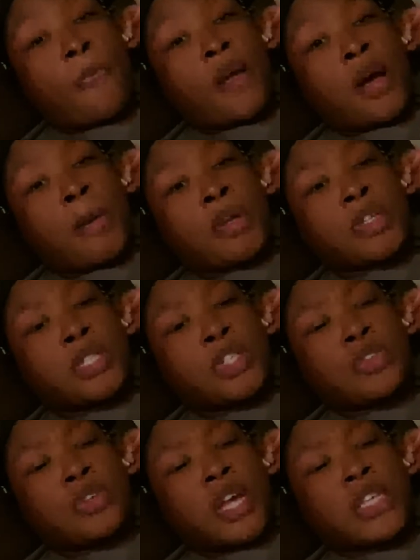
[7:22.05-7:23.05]
I'll just
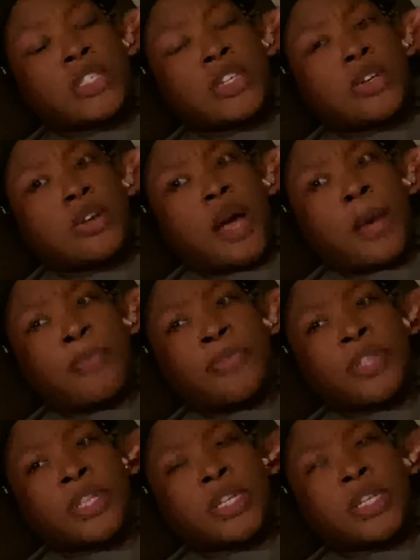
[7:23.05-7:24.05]
let you guys know how I'm
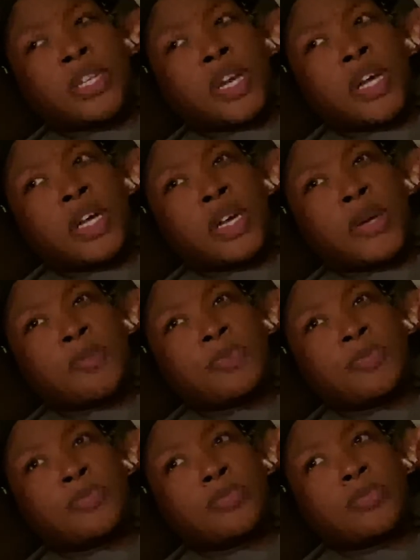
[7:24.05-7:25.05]
feeling.
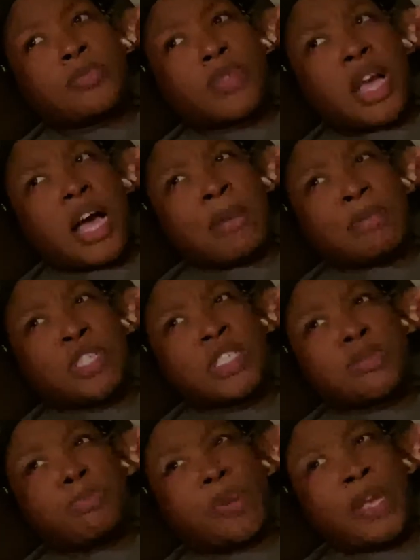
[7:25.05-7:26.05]
I'm
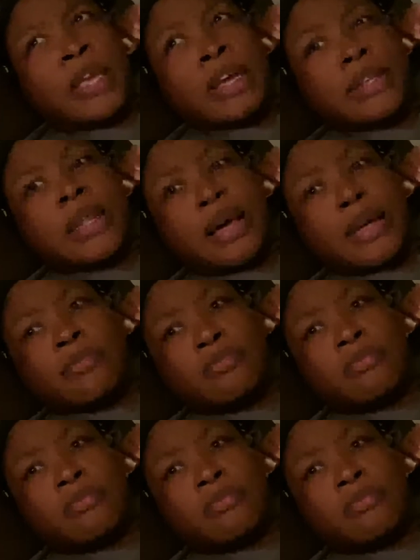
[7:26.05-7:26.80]
just peeing a lot.